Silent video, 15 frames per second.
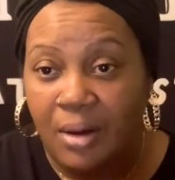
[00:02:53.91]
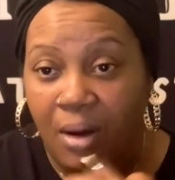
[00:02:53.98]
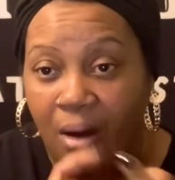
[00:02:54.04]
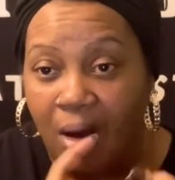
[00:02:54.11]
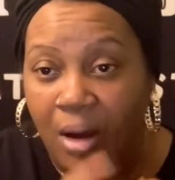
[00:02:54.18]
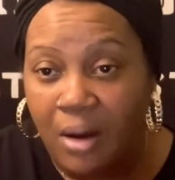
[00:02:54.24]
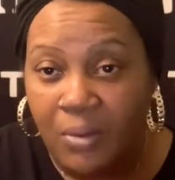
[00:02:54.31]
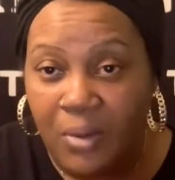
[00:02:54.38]

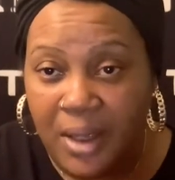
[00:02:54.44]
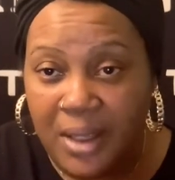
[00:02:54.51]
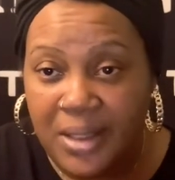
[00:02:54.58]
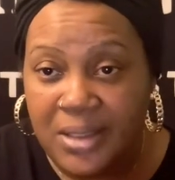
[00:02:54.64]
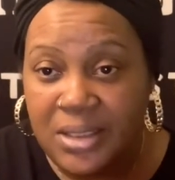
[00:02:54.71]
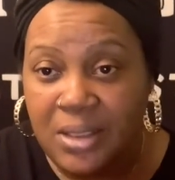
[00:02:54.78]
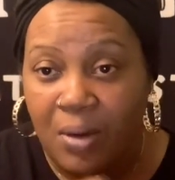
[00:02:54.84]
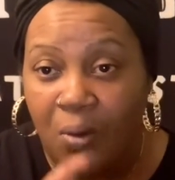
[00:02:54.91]

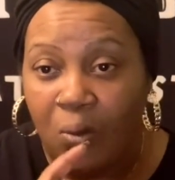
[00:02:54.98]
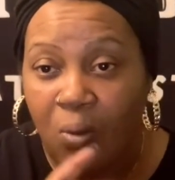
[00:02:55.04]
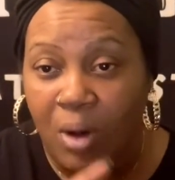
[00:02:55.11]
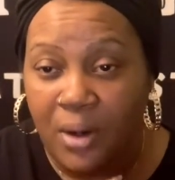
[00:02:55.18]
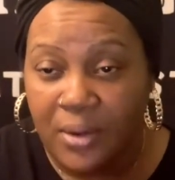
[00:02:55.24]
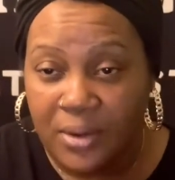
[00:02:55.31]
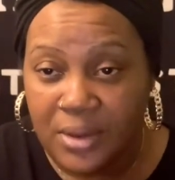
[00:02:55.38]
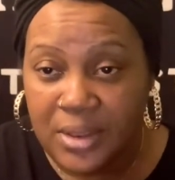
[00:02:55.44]
always
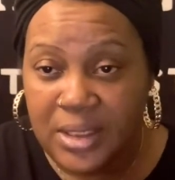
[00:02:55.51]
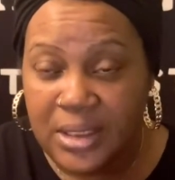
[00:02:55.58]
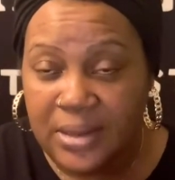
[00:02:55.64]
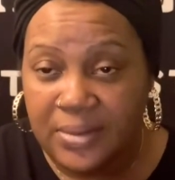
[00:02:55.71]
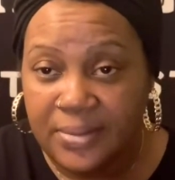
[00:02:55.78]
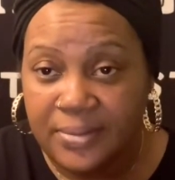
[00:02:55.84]
works